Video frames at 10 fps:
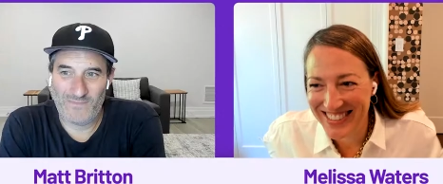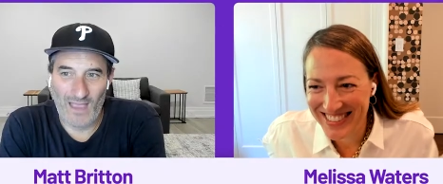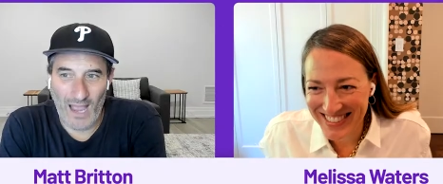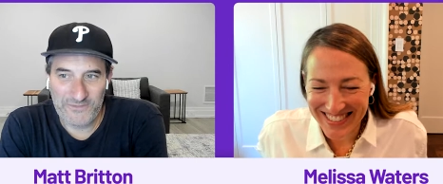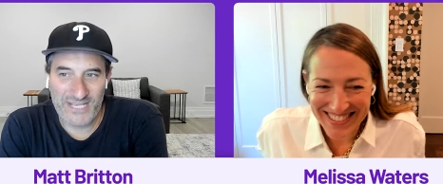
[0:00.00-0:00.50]

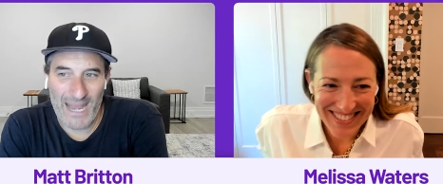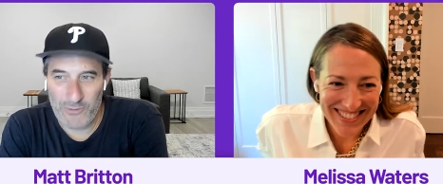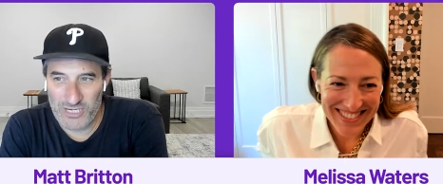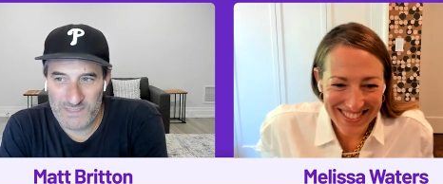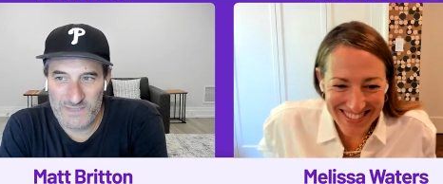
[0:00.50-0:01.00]
Speaker 1: Up today, we're
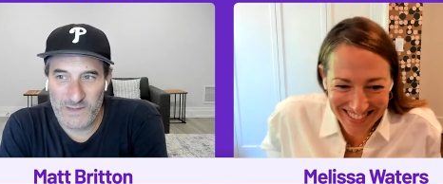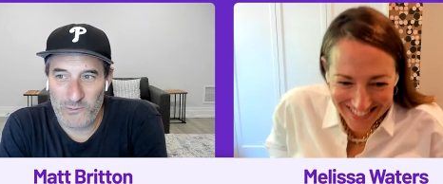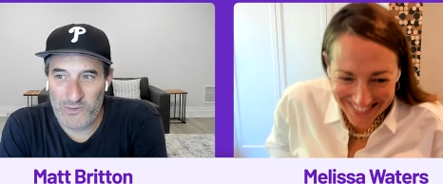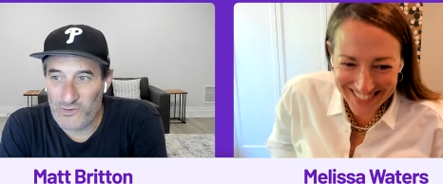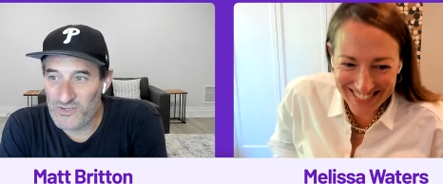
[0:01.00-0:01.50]
going to be speaking
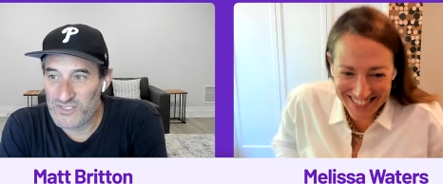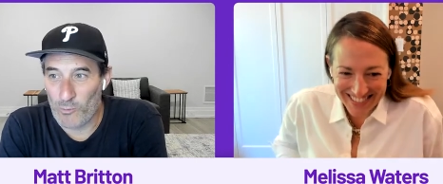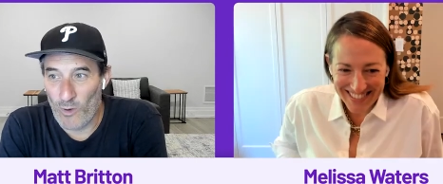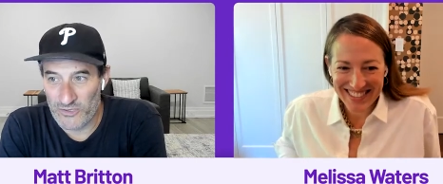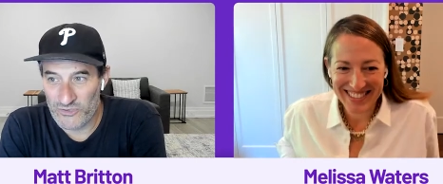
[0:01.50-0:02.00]
with Melissa
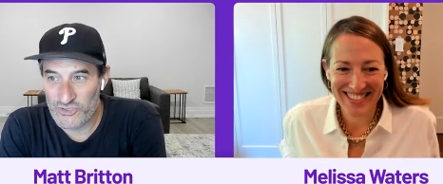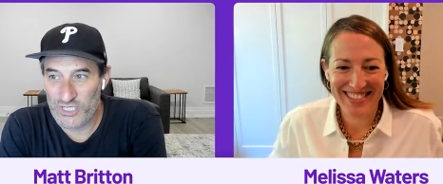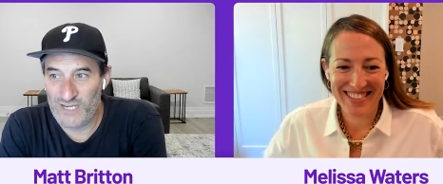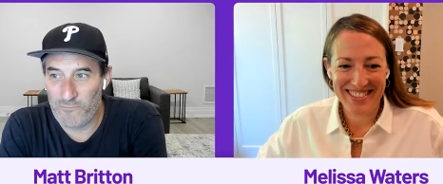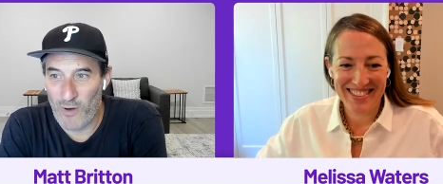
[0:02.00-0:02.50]
Waters,
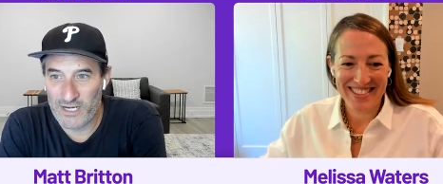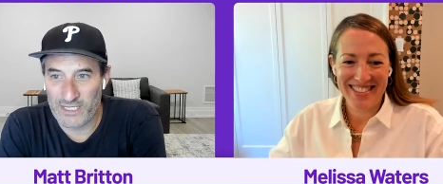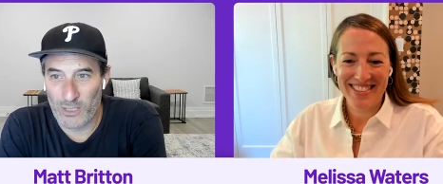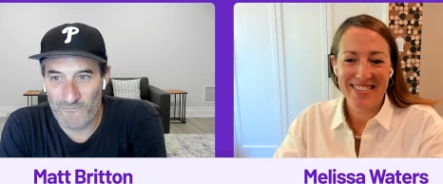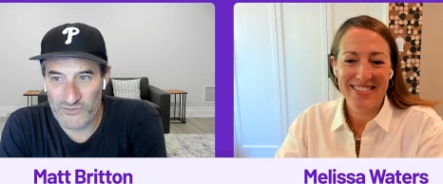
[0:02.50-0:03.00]
Chief
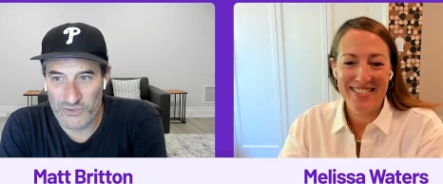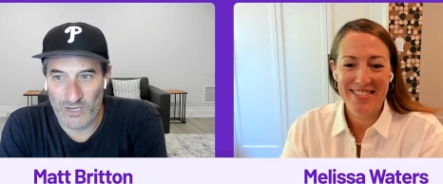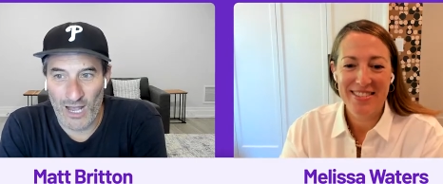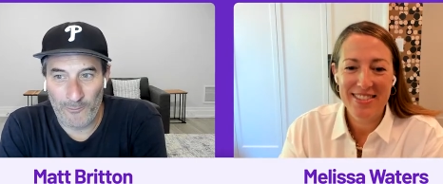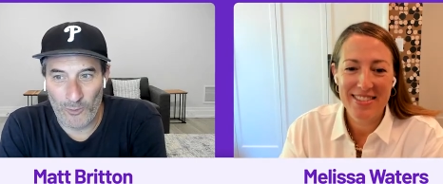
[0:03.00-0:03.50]
Marketing Officer
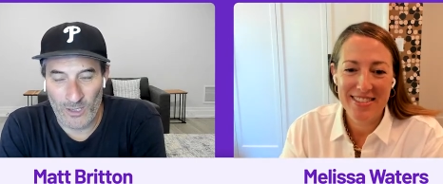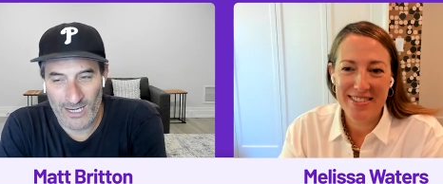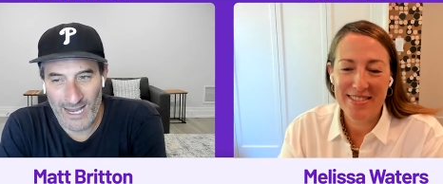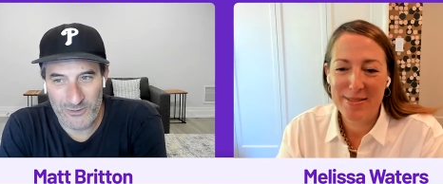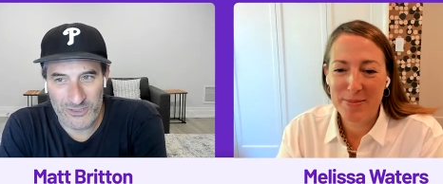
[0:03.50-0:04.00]
at Upwork.
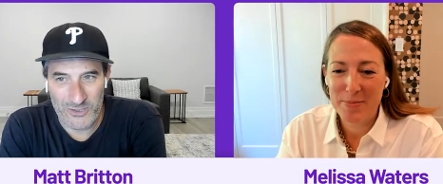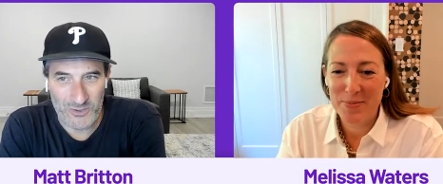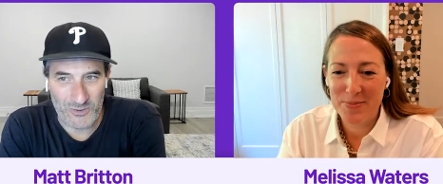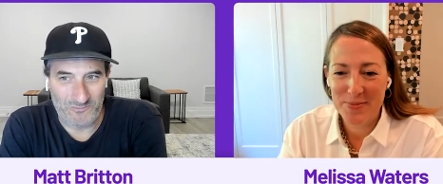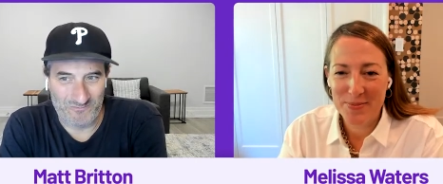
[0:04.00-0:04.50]
How are
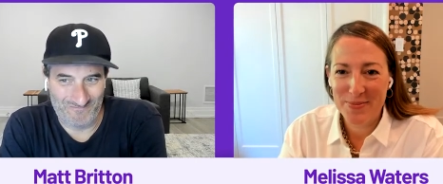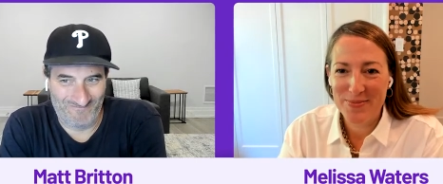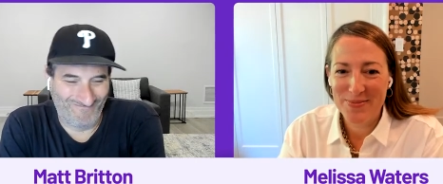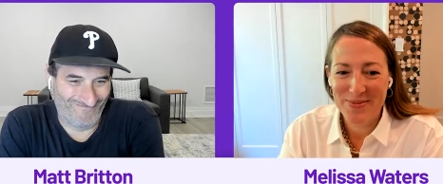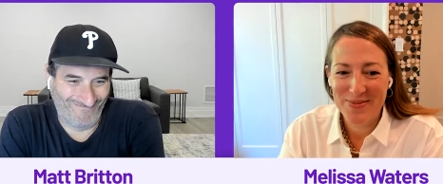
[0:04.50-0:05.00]
you?
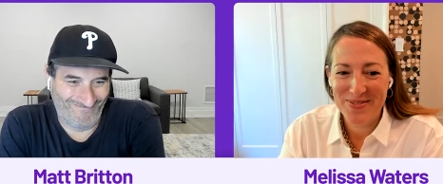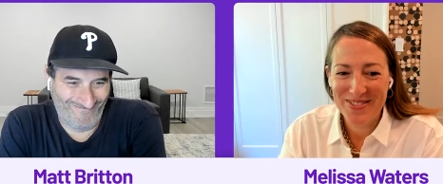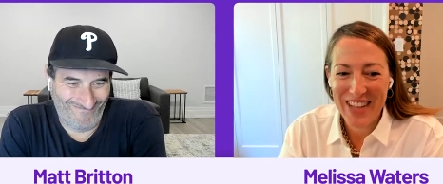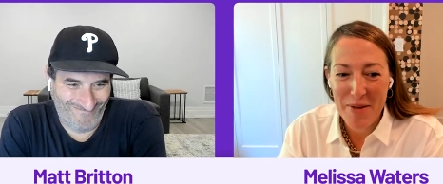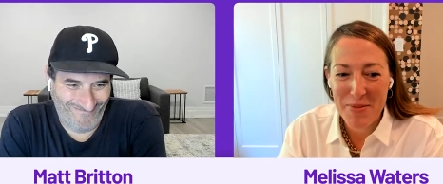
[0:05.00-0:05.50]

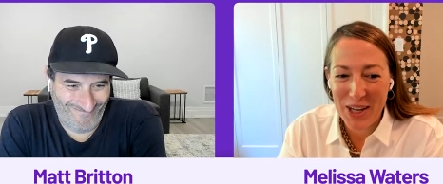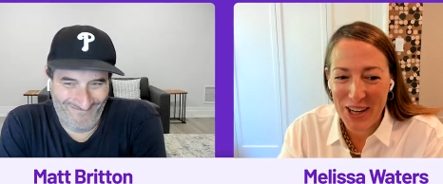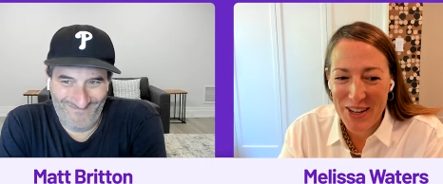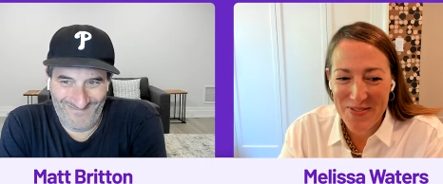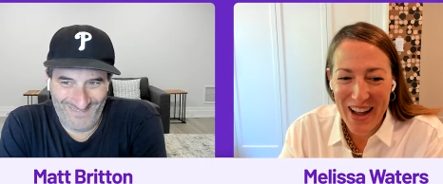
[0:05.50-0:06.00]
Speaker 2: I'm
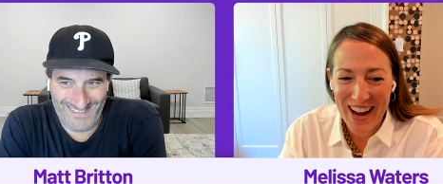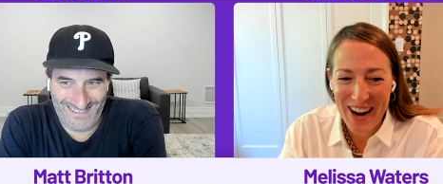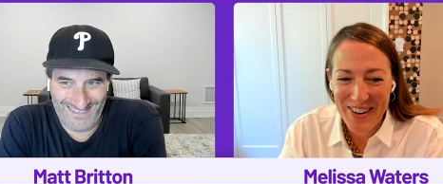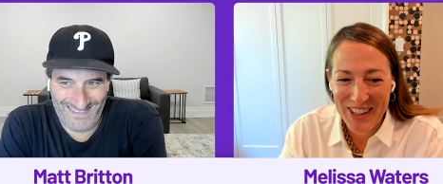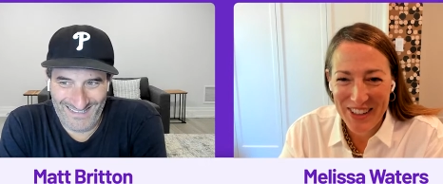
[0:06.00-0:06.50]
good,
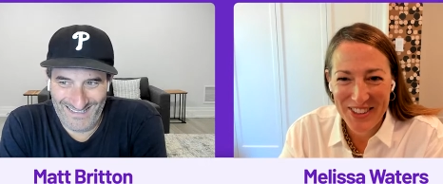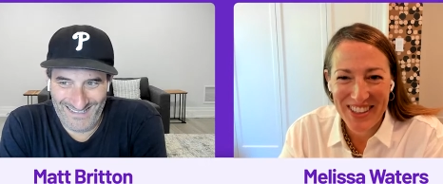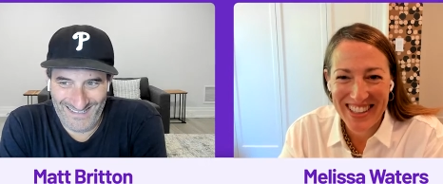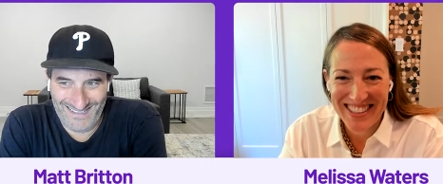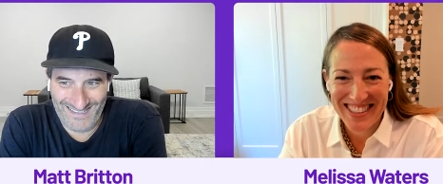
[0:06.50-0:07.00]
Matt. How are you
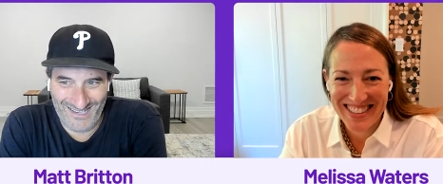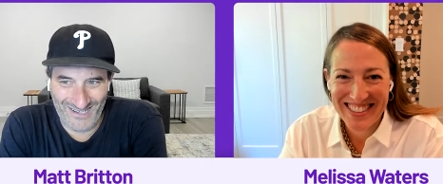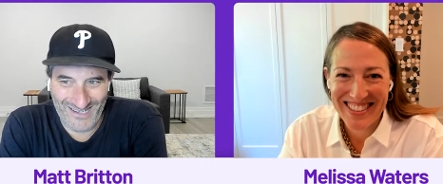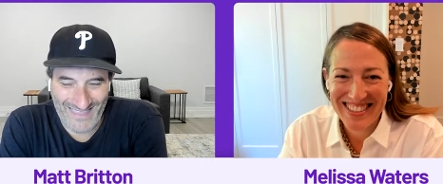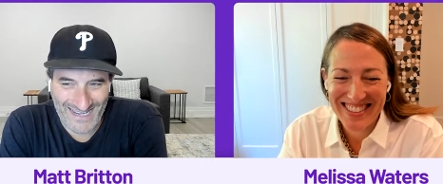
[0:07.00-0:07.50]
doing?
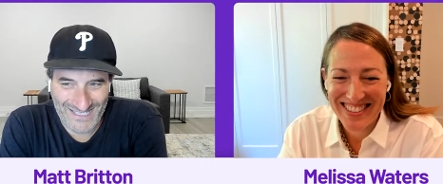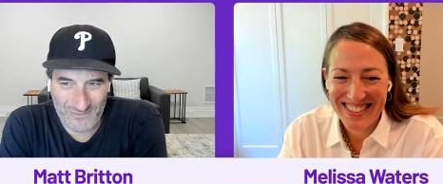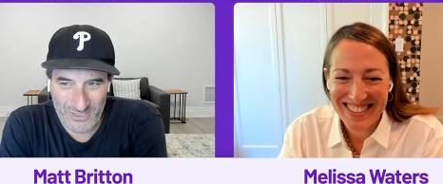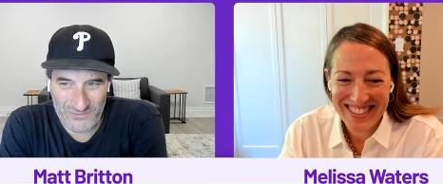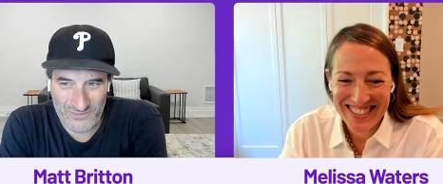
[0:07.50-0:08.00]
Speaker 1: Good. Thanks so
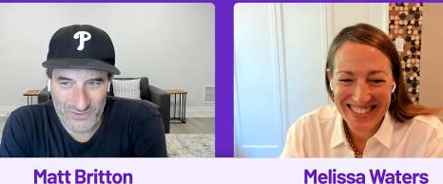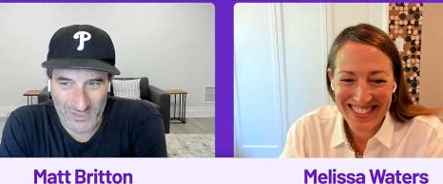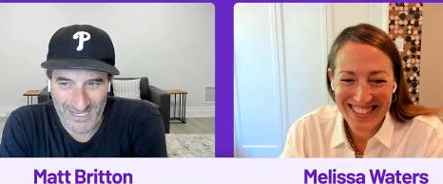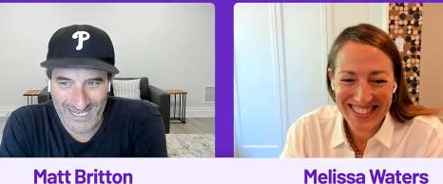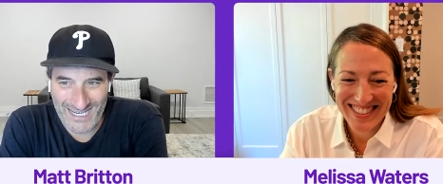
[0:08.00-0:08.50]
much for
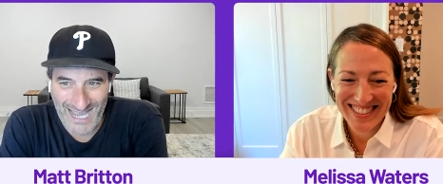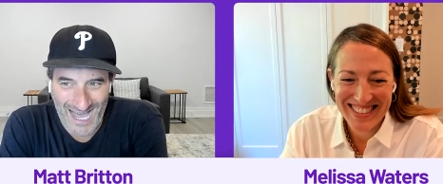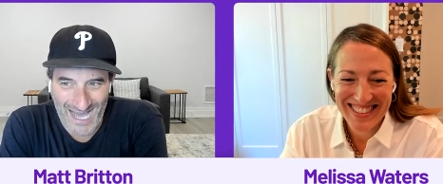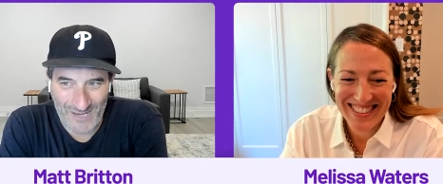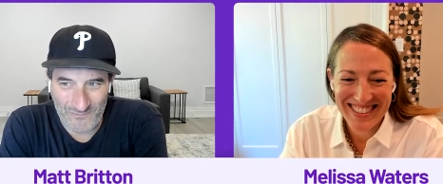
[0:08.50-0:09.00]
joining.
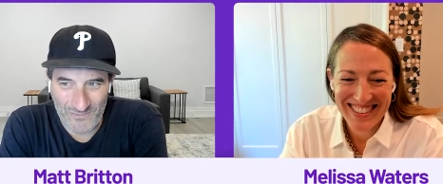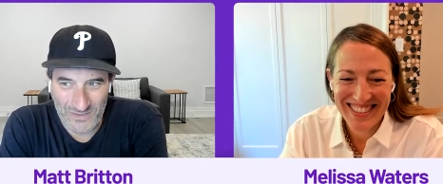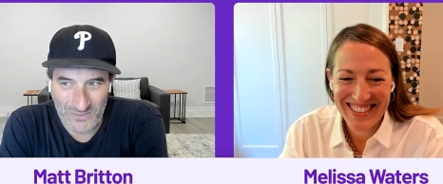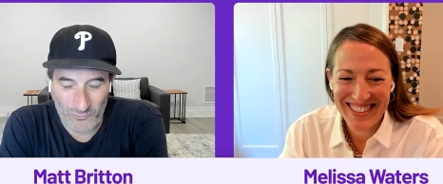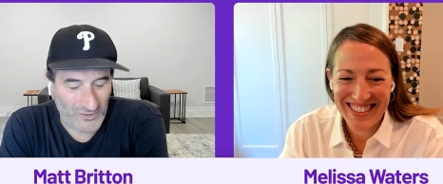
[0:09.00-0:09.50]
Um,
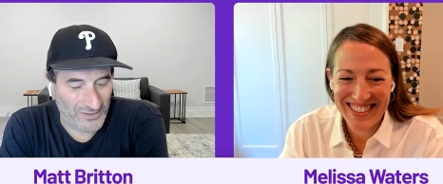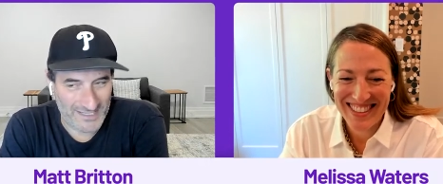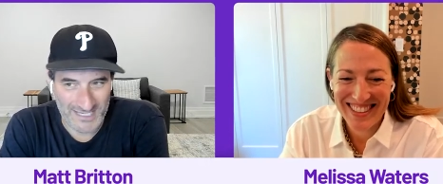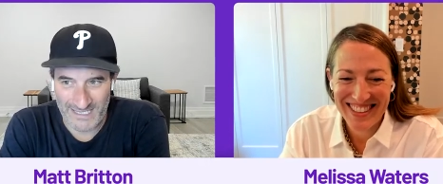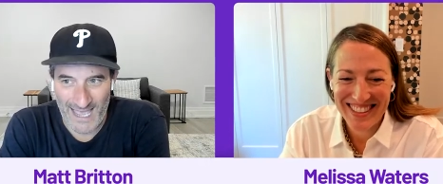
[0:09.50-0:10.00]
really
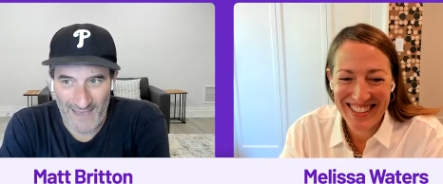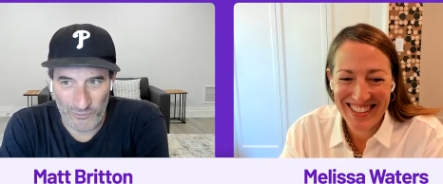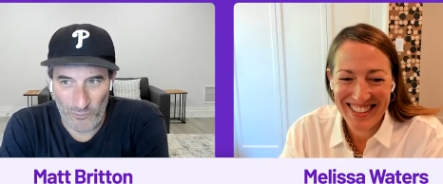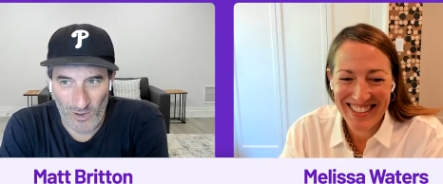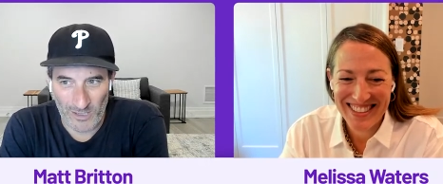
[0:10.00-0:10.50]
excited to have
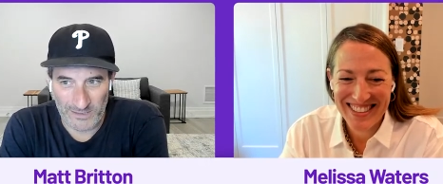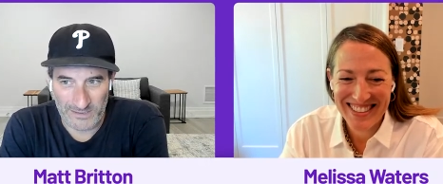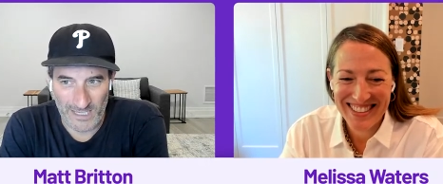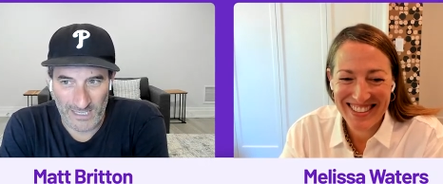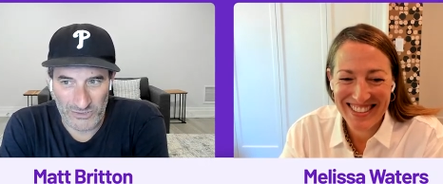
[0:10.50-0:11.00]
you on and,
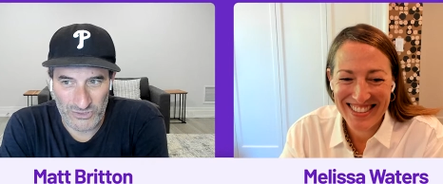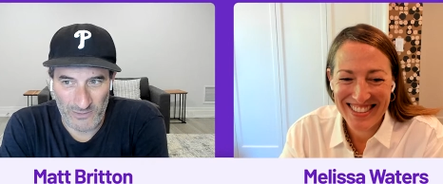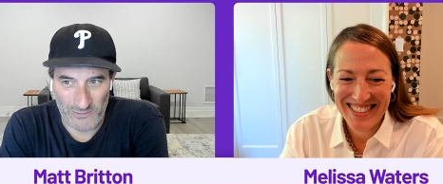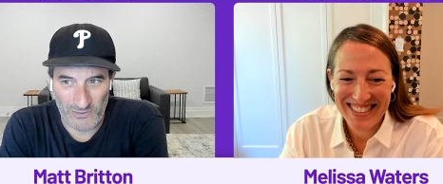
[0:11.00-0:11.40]
and share with